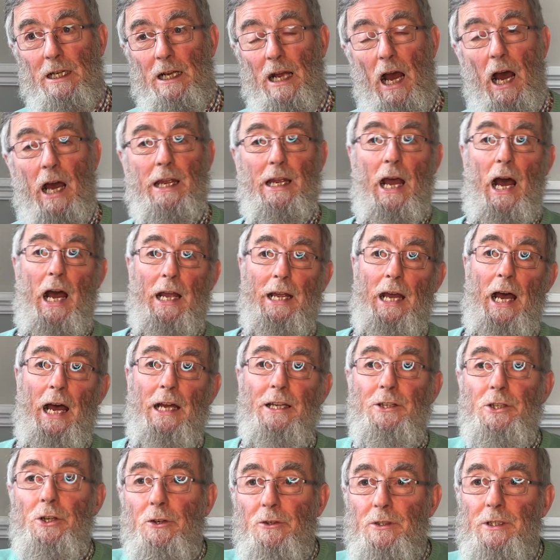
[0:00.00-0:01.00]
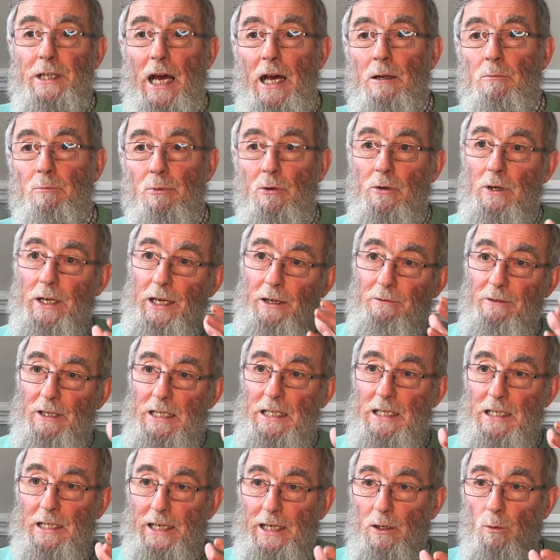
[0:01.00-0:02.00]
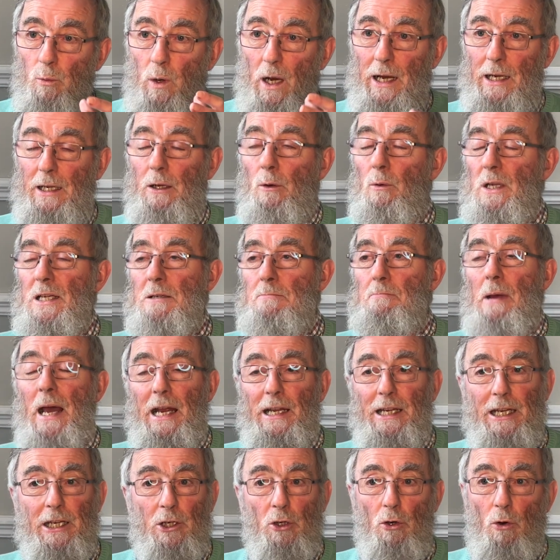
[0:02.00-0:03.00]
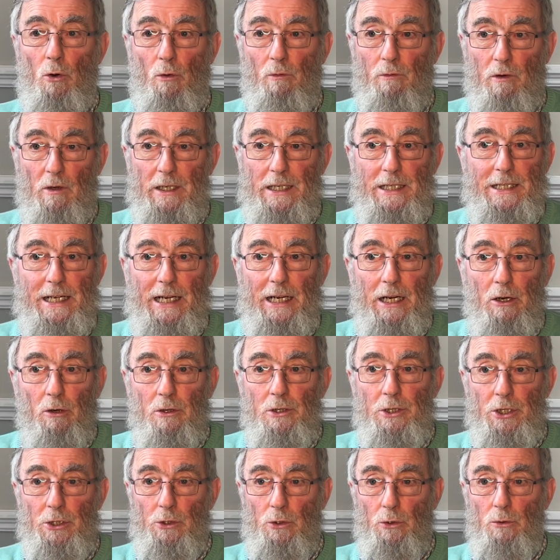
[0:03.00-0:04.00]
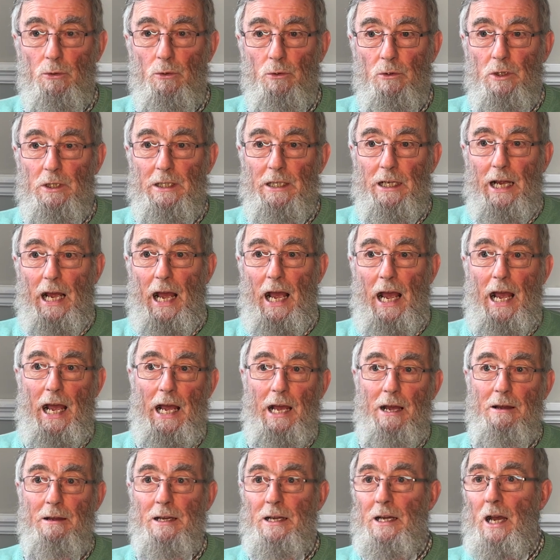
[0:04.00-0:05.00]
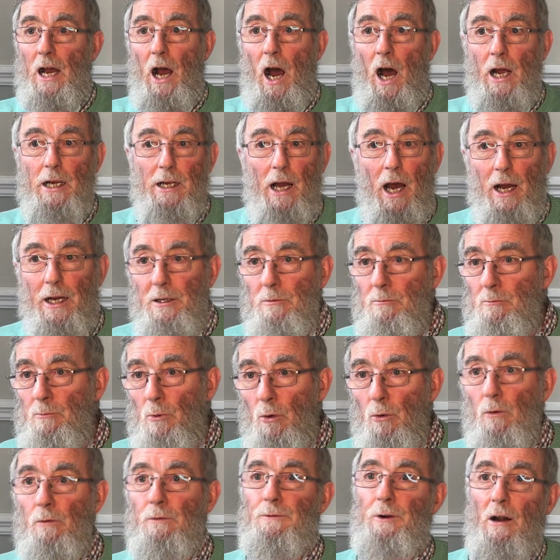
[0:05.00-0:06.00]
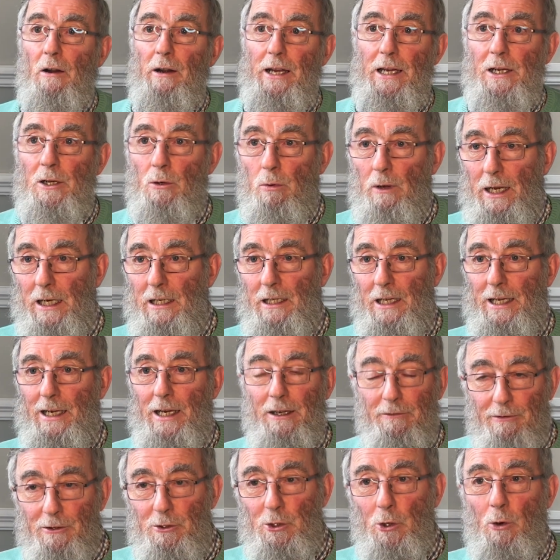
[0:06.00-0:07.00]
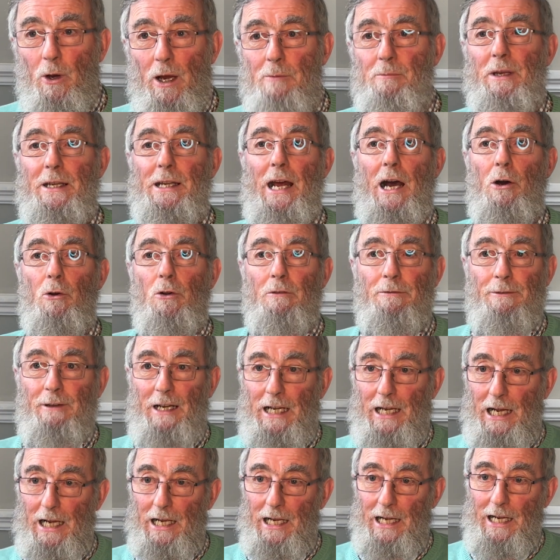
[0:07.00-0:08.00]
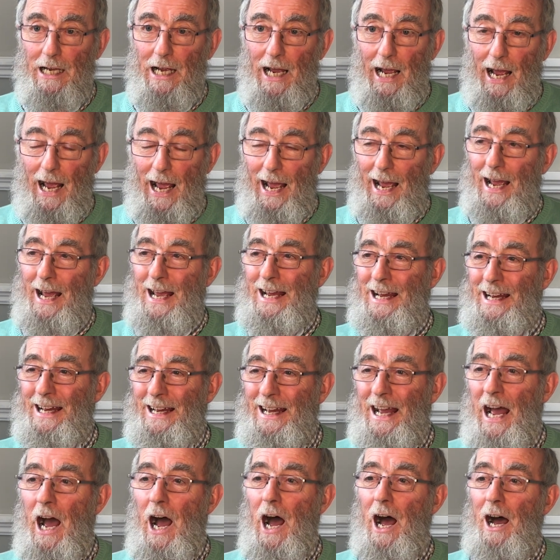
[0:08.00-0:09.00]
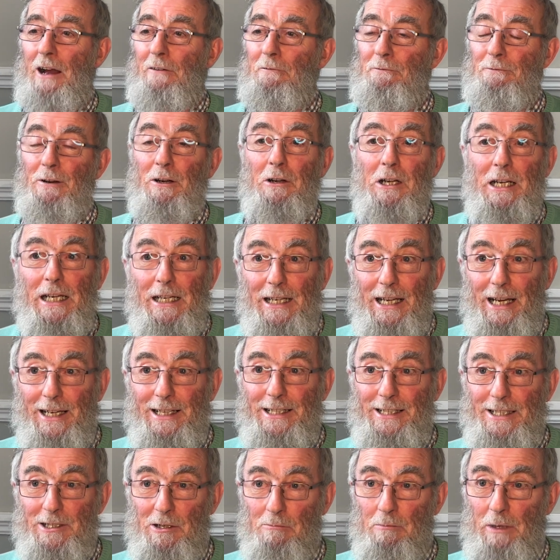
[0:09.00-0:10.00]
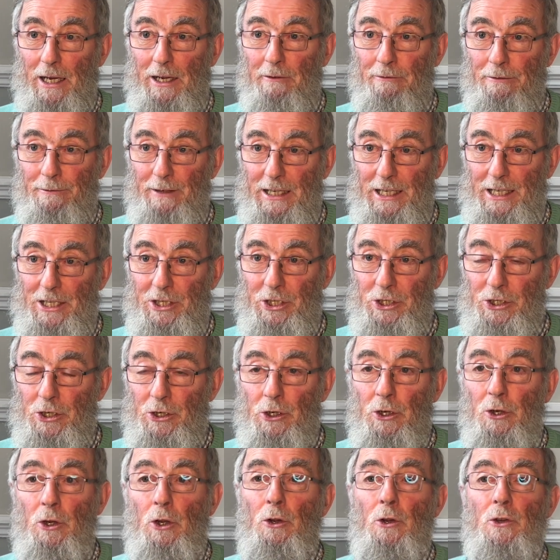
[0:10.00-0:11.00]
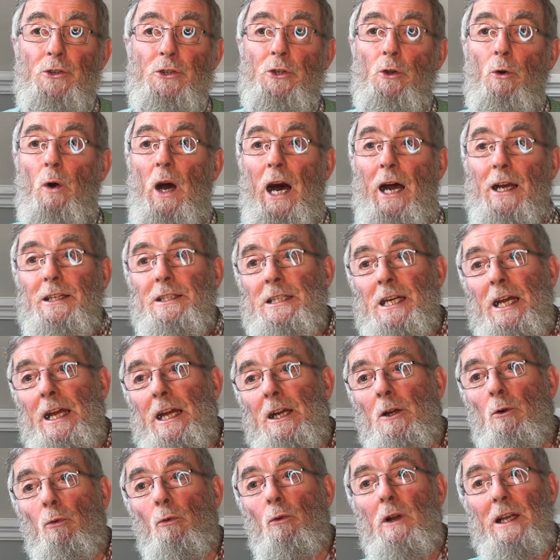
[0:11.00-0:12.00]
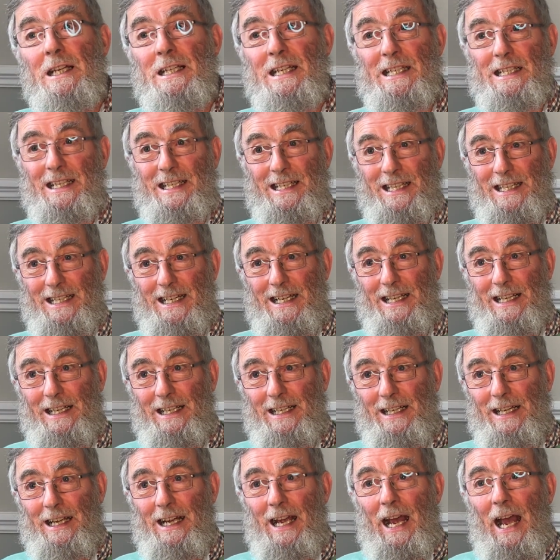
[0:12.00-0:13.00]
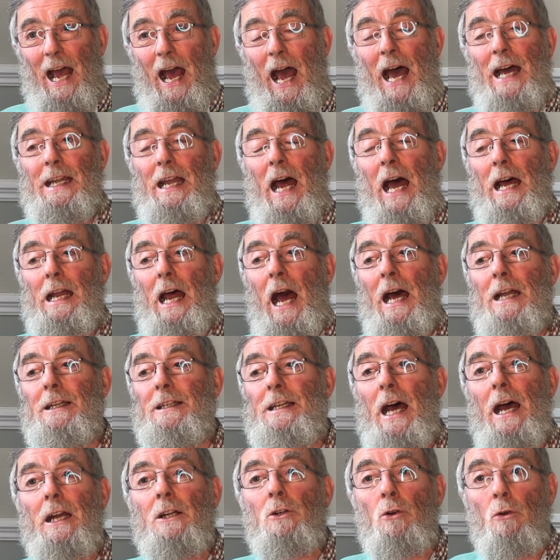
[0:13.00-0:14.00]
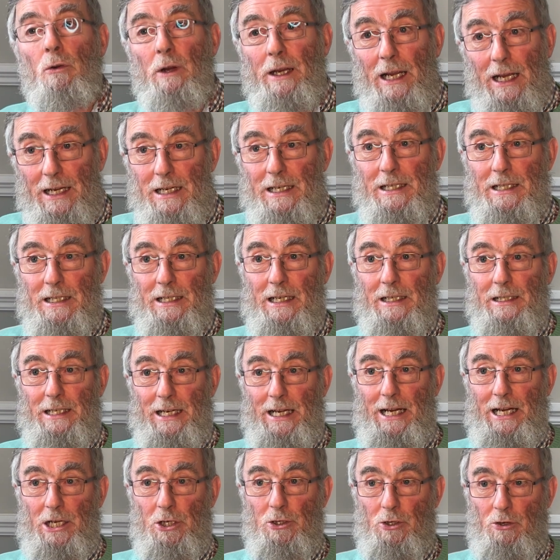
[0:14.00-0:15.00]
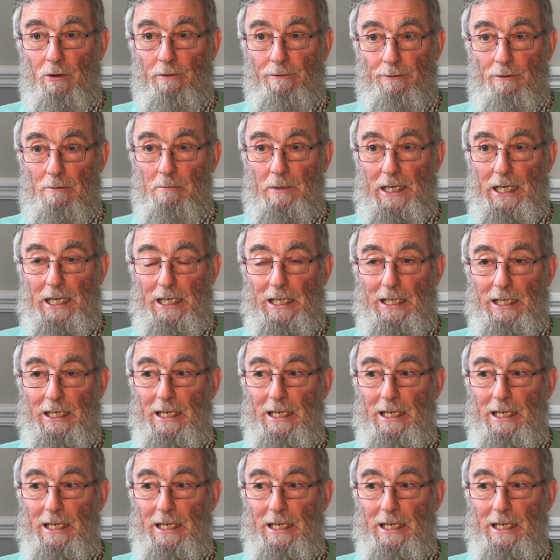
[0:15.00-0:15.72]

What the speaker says: I had done that previously while I was manic over a day or two. I'd move very quickly. Even though I'm an owl fella, I'm fairly light on my feet. So I take risks, and that created a danger for me.